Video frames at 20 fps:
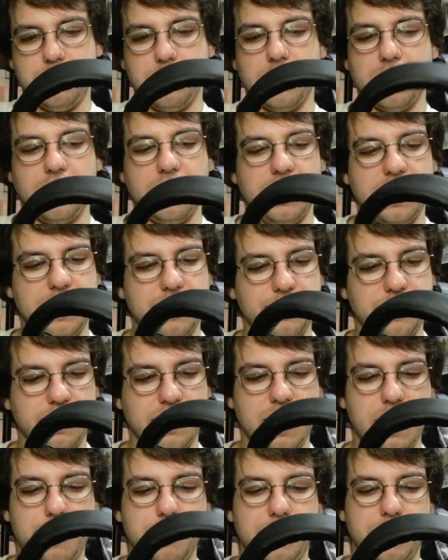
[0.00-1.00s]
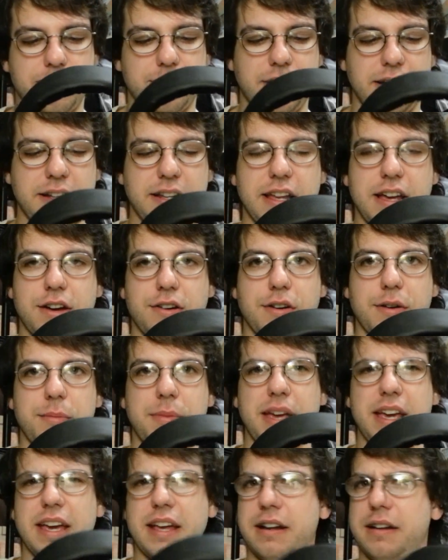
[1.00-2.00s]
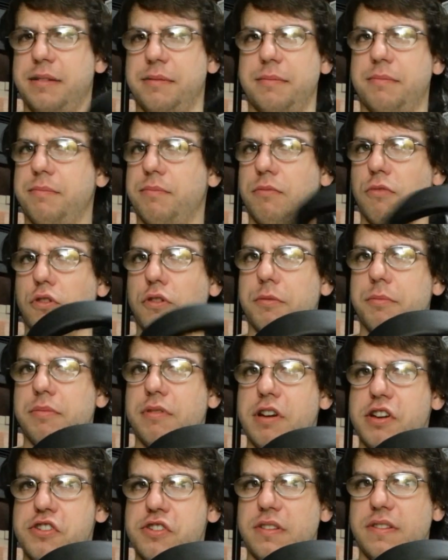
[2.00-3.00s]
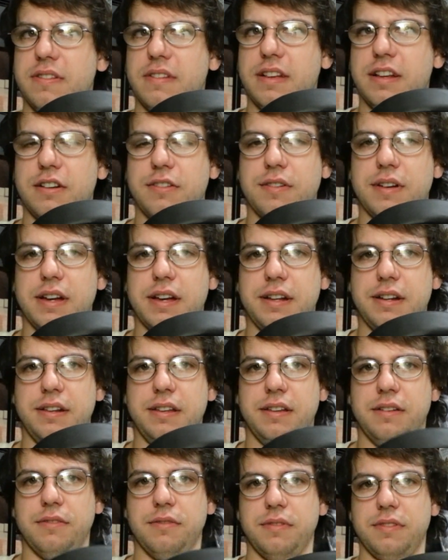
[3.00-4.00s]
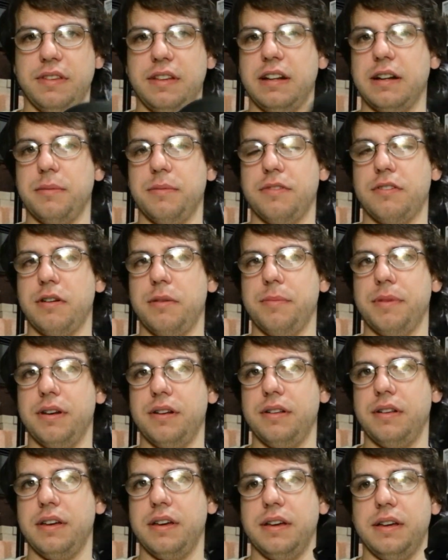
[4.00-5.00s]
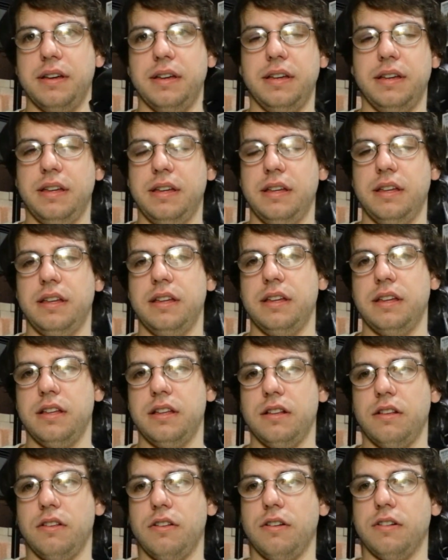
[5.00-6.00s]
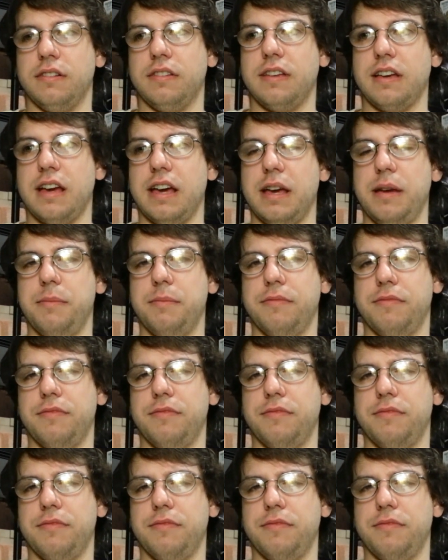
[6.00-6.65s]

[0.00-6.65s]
about all I have to comment right now. I may add more impressions later on. Once again, I'm sorry about a long time